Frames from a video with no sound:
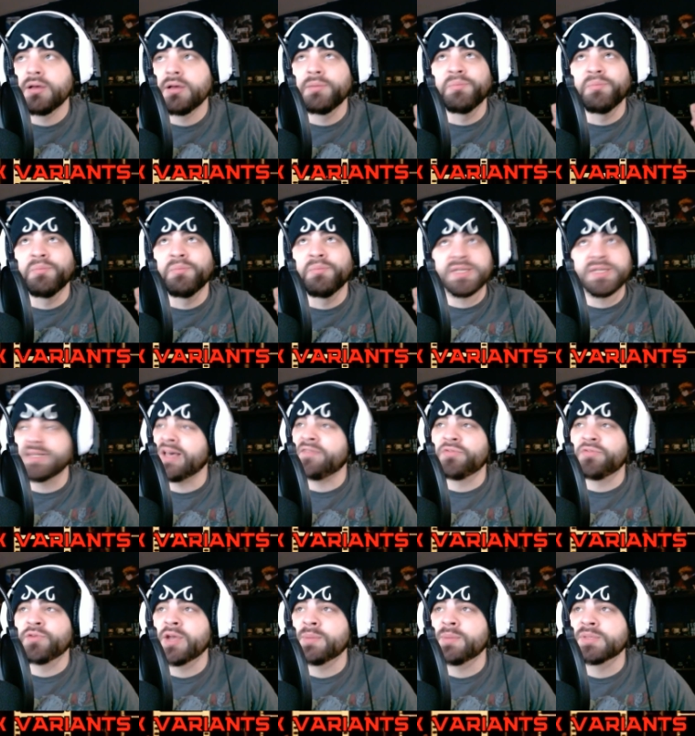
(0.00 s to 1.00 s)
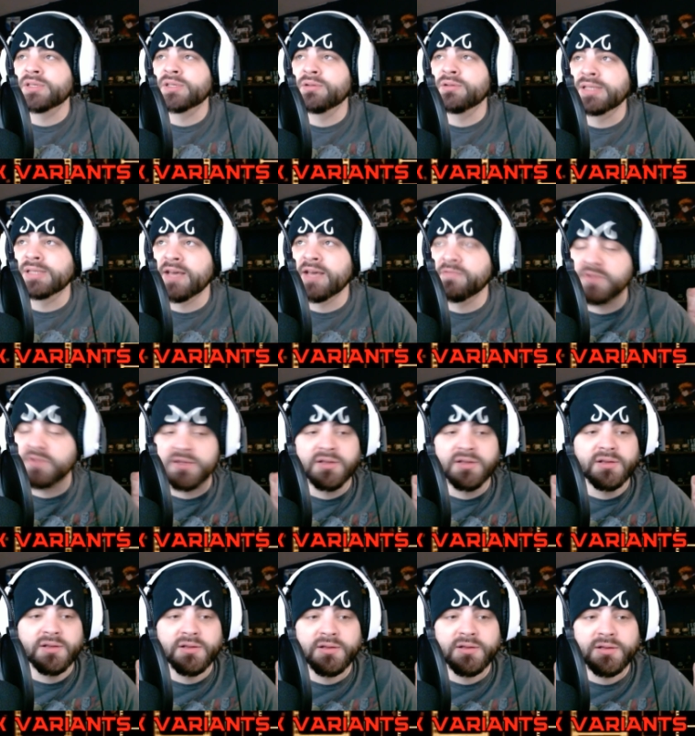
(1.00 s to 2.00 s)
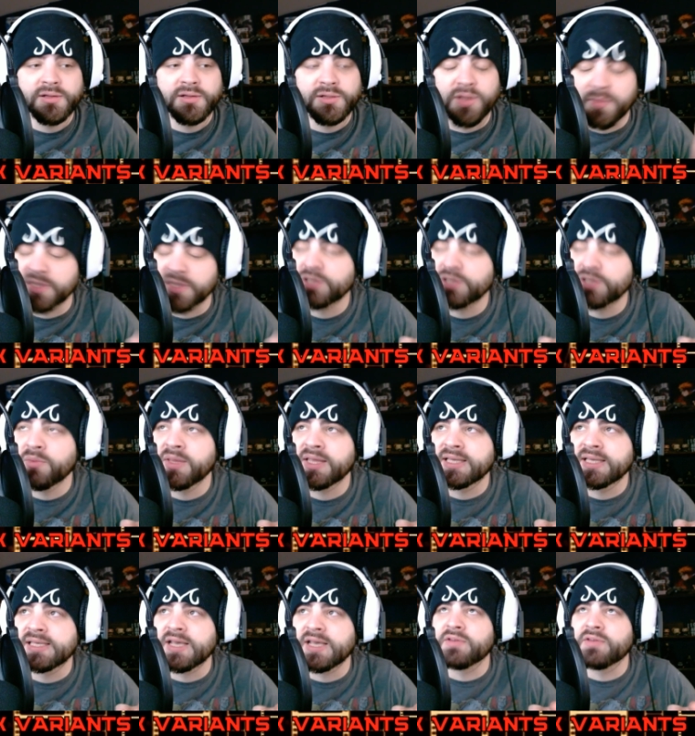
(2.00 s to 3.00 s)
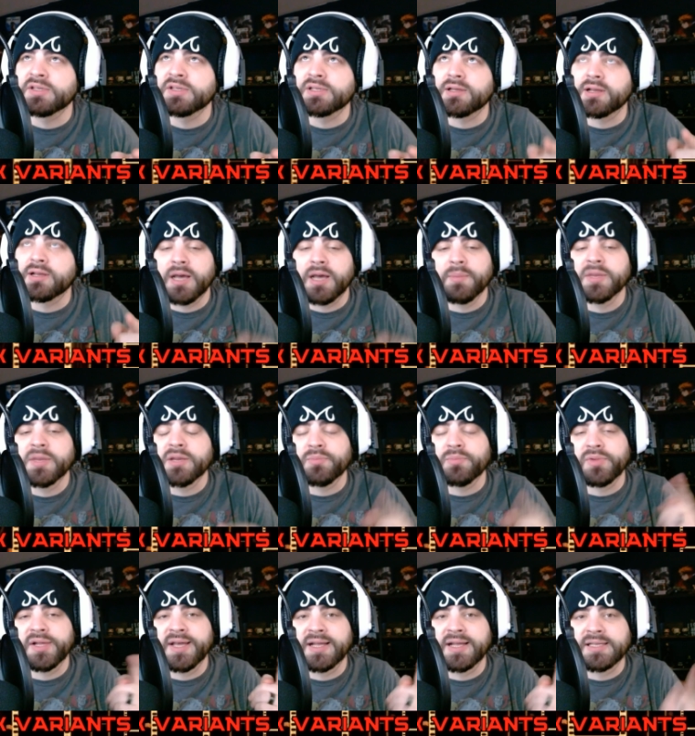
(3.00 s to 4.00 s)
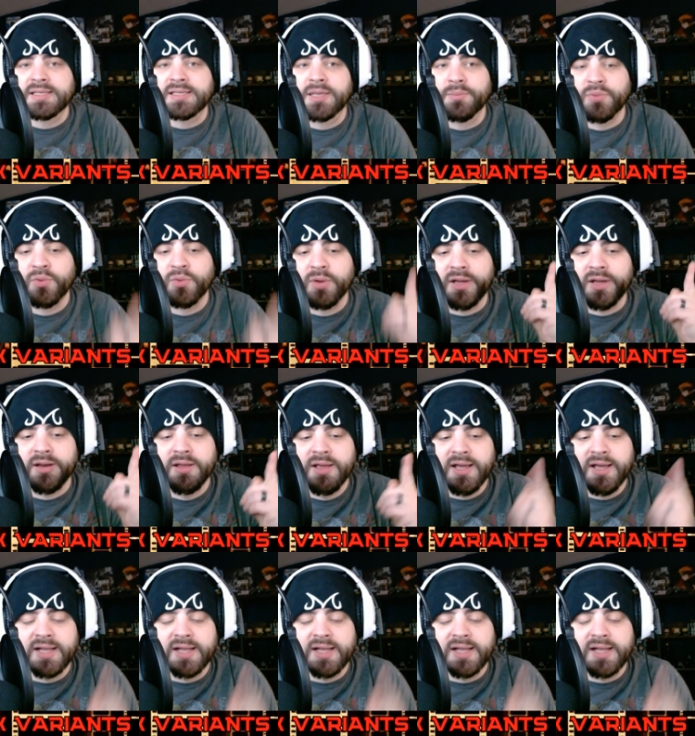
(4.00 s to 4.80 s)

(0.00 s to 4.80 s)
But we still have 3 episodes left. So I'm assuming the 7 is going to come into play at some point